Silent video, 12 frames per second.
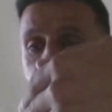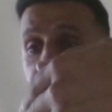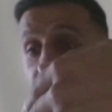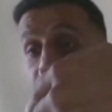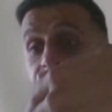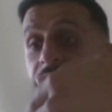but
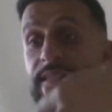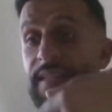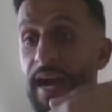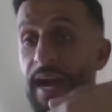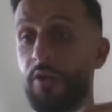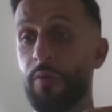this guy's
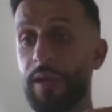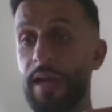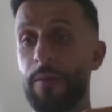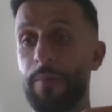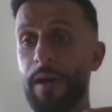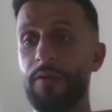not going out
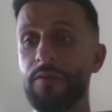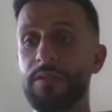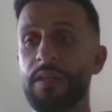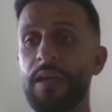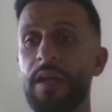of bounds?